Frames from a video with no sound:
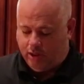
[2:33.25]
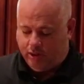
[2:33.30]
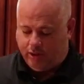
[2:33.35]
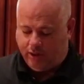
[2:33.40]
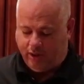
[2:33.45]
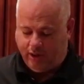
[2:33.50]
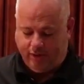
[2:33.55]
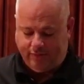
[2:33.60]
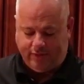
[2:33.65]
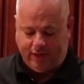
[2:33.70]

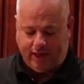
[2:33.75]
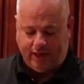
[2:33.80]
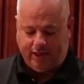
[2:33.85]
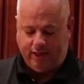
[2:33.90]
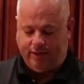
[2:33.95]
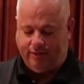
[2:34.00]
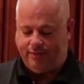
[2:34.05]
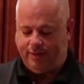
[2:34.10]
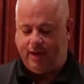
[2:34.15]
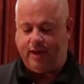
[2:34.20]
So here I've
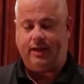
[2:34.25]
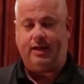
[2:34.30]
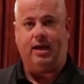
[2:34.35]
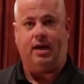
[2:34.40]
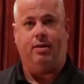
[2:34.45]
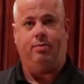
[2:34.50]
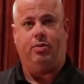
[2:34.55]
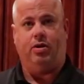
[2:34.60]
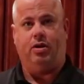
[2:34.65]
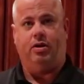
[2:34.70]
taken the fat
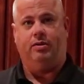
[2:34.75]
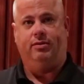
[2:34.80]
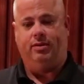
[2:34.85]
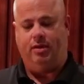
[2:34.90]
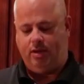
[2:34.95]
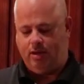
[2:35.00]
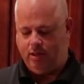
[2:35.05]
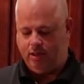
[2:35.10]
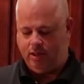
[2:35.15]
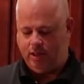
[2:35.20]
cap off.
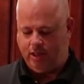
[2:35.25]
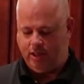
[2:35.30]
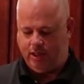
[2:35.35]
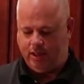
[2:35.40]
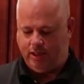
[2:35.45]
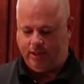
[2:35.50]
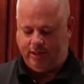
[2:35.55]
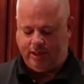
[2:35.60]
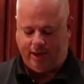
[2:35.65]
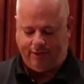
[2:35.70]

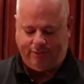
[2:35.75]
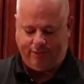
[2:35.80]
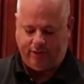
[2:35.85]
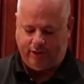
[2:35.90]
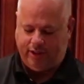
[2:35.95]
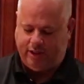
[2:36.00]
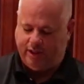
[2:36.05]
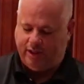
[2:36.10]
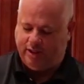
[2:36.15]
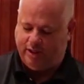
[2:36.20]

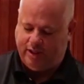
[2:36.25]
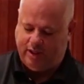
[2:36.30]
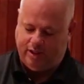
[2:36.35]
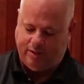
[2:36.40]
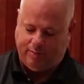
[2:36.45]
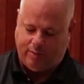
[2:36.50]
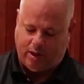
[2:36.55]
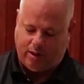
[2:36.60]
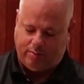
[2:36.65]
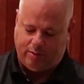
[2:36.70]
Definitely can see
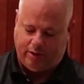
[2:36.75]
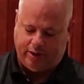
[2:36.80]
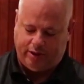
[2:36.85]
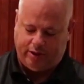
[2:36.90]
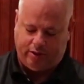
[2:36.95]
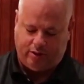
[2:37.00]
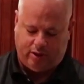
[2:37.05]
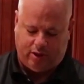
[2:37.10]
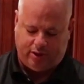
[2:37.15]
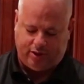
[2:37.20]
the
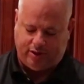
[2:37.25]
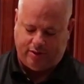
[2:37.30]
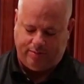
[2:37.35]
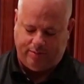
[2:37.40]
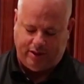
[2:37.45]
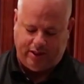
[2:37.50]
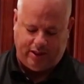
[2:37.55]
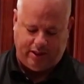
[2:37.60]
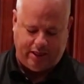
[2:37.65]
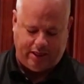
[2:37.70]
marbling across the
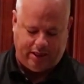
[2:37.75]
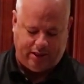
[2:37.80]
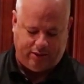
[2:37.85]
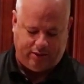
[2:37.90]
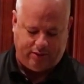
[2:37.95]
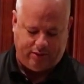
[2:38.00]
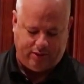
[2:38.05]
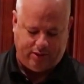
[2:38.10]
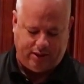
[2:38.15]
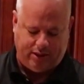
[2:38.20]
meat
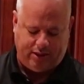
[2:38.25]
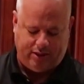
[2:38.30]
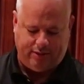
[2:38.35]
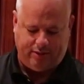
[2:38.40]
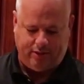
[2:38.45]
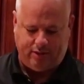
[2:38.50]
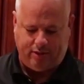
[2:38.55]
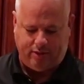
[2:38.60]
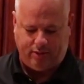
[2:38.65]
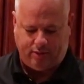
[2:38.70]
now,
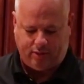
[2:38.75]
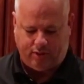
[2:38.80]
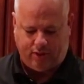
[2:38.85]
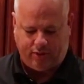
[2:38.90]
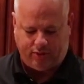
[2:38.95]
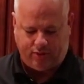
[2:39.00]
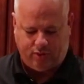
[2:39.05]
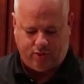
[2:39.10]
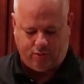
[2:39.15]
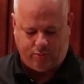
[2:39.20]

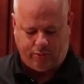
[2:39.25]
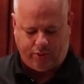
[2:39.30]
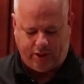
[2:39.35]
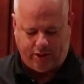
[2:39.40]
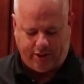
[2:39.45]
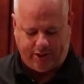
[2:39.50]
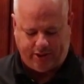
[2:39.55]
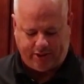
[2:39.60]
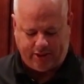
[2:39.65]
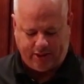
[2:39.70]
across the whole
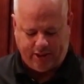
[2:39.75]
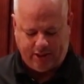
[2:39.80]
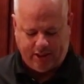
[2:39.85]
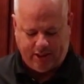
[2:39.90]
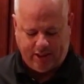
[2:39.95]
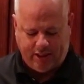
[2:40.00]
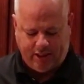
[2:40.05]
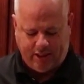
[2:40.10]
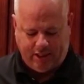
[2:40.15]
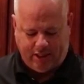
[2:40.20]
product.
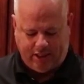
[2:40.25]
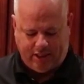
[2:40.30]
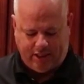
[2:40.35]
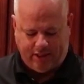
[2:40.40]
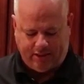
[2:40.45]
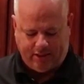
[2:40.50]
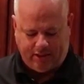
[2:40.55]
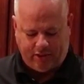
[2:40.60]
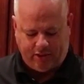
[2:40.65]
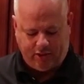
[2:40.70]

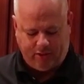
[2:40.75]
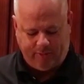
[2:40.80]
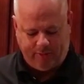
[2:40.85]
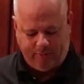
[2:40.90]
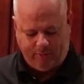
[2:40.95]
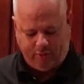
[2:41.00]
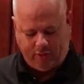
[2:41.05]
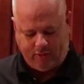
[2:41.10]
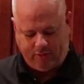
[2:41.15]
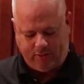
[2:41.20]
A little
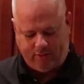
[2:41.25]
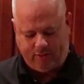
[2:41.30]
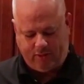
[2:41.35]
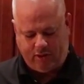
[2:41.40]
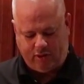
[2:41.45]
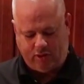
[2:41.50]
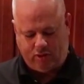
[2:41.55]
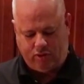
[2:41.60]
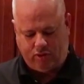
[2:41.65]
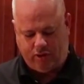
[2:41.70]
bit more
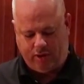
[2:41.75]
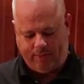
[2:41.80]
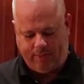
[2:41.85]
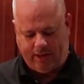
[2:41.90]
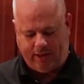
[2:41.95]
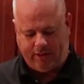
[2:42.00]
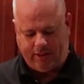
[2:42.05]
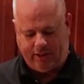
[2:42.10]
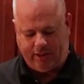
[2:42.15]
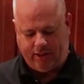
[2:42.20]
to trim
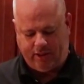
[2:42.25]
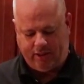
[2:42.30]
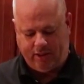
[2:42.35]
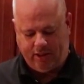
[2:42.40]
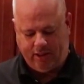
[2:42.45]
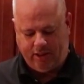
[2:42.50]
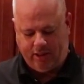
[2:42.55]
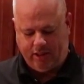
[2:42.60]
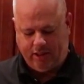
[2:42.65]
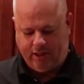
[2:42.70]
out here.
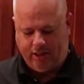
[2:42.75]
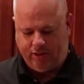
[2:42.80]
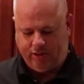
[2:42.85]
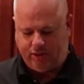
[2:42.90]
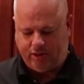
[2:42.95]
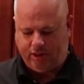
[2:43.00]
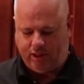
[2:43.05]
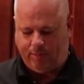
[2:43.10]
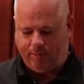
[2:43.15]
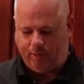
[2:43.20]

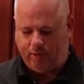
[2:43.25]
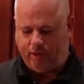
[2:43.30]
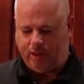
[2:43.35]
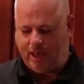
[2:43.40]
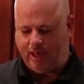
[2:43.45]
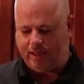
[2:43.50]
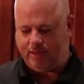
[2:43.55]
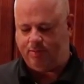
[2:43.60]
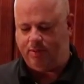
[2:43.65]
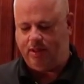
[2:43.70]
There's a couple
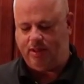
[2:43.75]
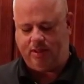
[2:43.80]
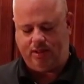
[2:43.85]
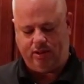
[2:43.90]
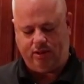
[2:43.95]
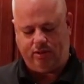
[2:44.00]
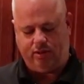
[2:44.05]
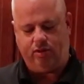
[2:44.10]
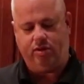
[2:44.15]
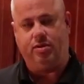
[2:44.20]
last
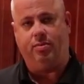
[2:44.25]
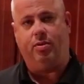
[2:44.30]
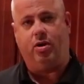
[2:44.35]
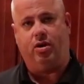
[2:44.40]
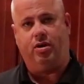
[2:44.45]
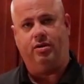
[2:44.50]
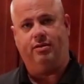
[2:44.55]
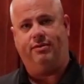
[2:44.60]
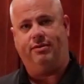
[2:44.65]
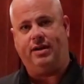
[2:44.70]
pieces. There's some
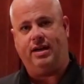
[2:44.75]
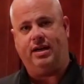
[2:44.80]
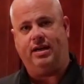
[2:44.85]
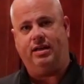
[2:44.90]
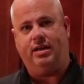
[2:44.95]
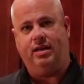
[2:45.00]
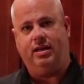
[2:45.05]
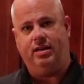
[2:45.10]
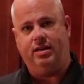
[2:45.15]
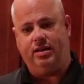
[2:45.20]
hard
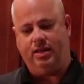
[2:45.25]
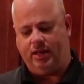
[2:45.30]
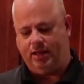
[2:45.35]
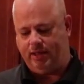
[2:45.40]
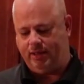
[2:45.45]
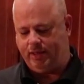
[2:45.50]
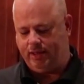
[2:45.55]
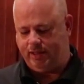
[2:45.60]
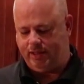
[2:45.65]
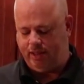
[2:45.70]
fat
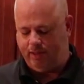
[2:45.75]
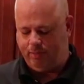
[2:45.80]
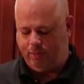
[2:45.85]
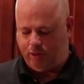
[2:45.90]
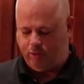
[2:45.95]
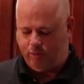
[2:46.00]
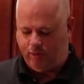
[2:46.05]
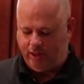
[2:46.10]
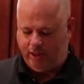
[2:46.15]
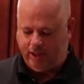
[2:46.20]
that's in
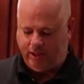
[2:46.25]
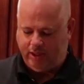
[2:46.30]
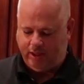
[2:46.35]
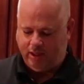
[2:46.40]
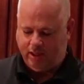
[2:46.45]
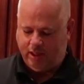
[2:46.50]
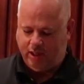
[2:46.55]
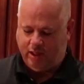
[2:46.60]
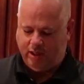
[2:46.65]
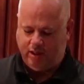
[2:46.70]

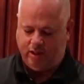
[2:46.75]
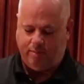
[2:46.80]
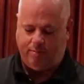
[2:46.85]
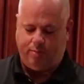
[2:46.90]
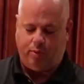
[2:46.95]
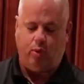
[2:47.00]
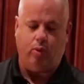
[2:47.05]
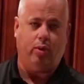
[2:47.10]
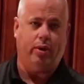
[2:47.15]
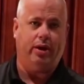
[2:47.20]
between the
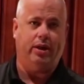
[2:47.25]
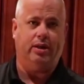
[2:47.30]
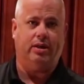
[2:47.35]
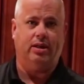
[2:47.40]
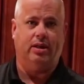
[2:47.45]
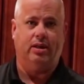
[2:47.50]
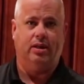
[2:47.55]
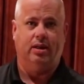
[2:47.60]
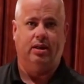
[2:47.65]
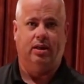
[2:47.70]

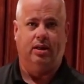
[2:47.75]
point